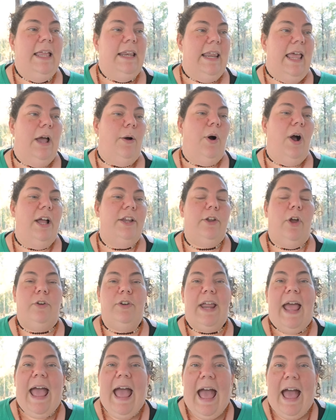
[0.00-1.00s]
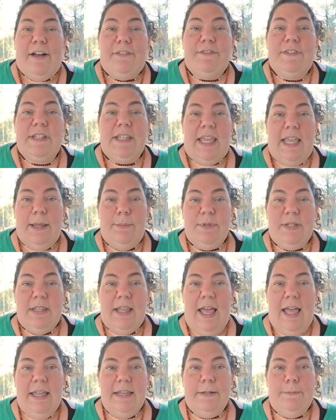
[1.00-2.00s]
Now, I don't have to keep to
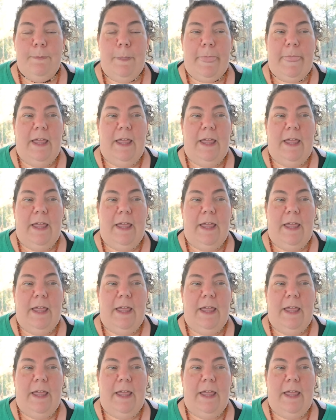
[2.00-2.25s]
that.